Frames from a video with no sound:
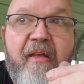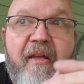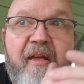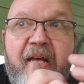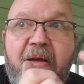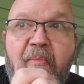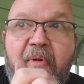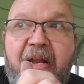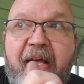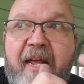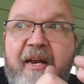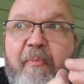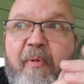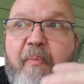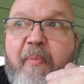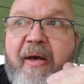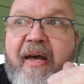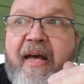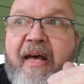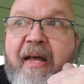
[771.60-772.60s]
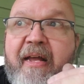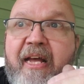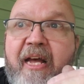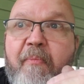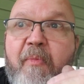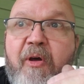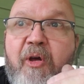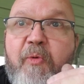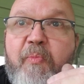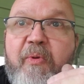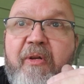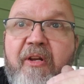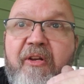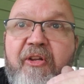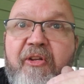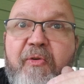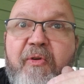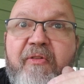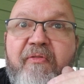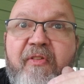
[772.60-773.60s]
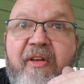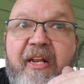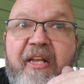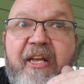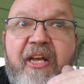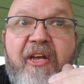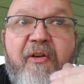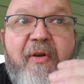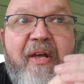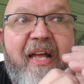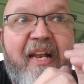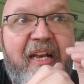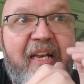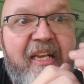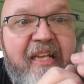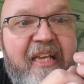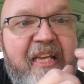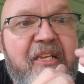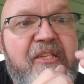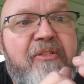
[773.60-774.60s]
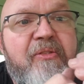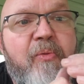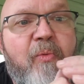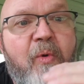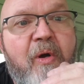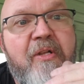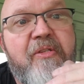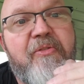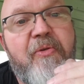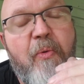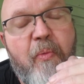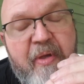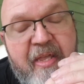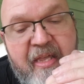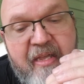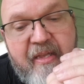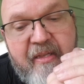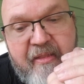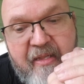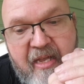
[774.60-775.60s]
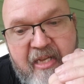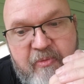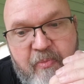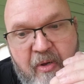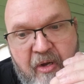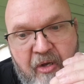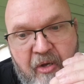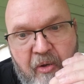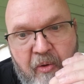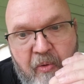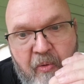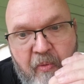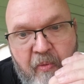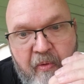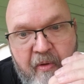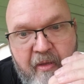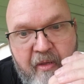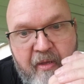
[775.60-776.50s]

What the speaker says: I'm glad to be back. I'm hoping to do a video at least once a week. That's my goal.